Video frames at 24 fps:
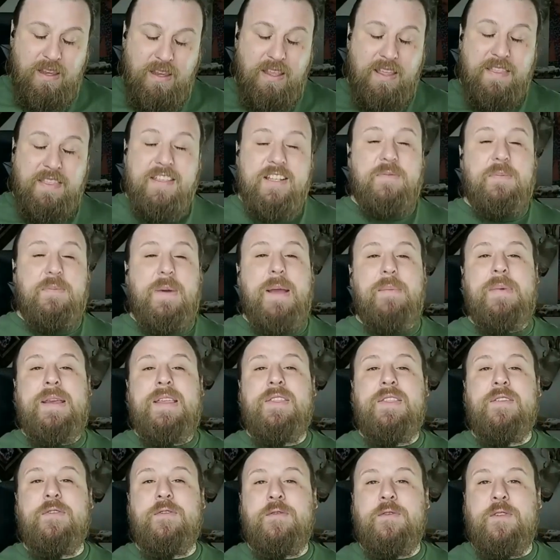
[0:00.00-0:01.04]
this might be
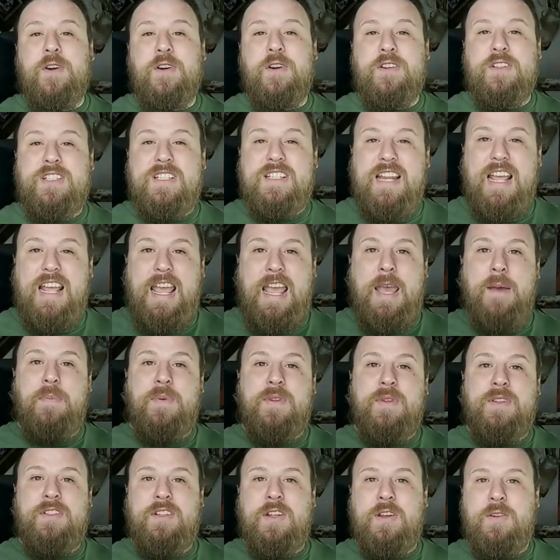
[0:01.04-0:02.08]
the first
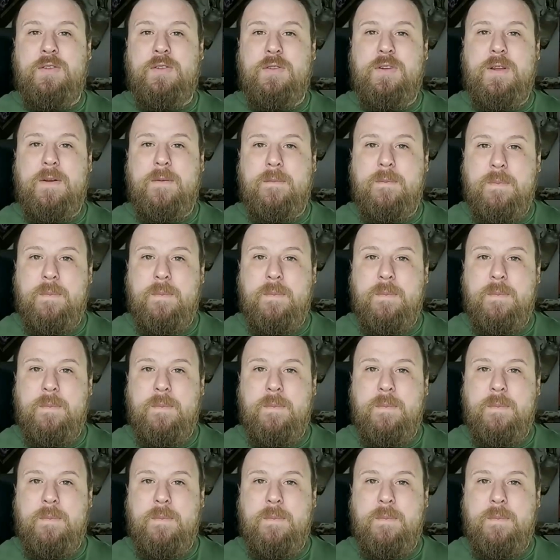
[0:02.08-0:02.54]
episode